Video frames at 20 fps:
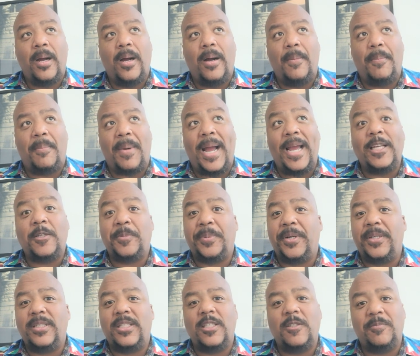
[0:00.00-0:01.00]
My
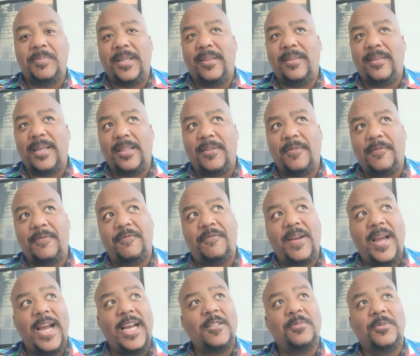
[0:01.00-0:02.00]
experience has been that the
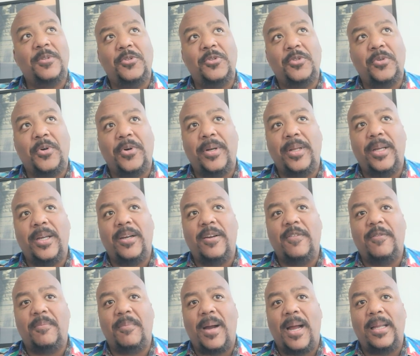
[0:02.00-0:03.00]
vast majority
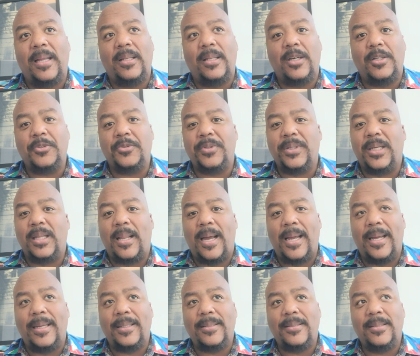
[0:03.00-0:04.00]
of my luxury
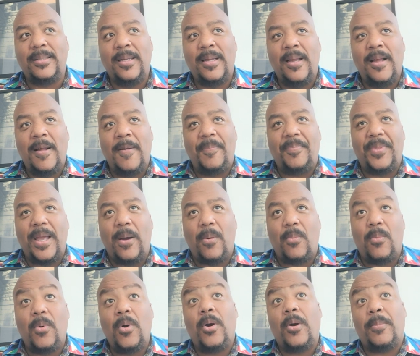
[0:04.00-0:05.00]
clients that
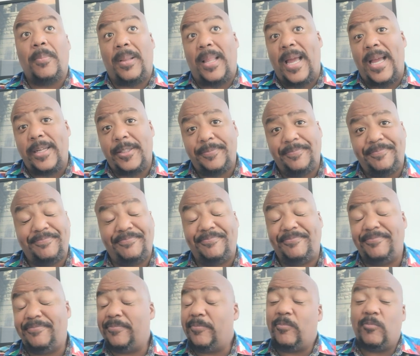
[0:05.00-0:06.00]
were Black
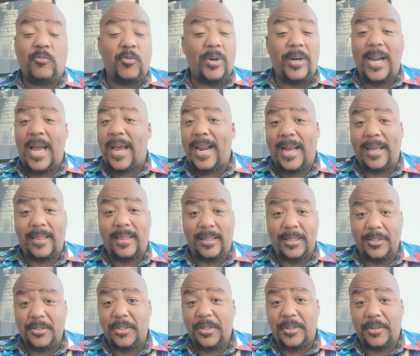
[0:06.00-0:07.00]
were not
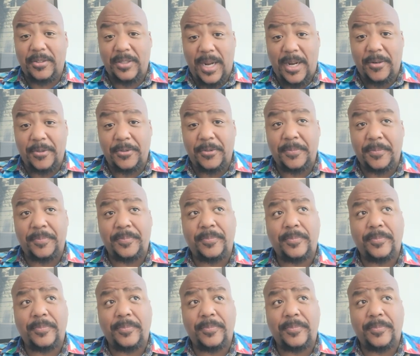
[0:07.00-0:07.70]
athletes or entertainers.